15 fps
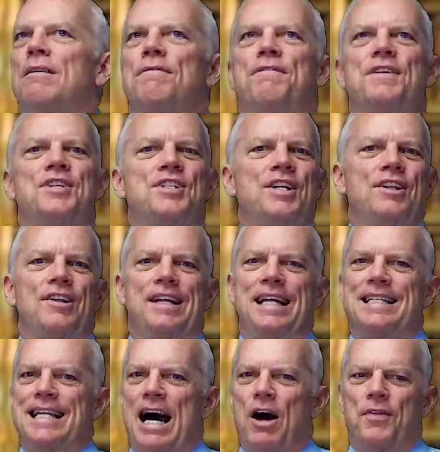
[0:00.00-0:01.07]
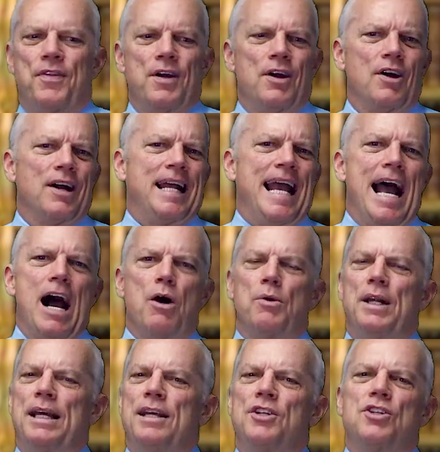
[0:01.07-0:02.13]
facilities out there,
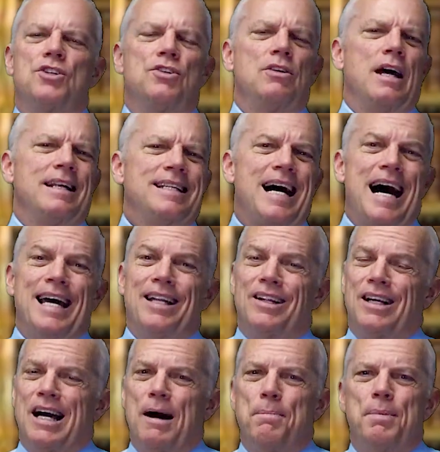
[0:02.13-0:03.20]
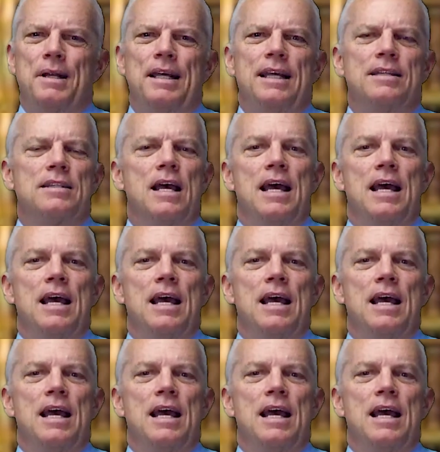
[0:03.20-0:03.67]
counties, title companies,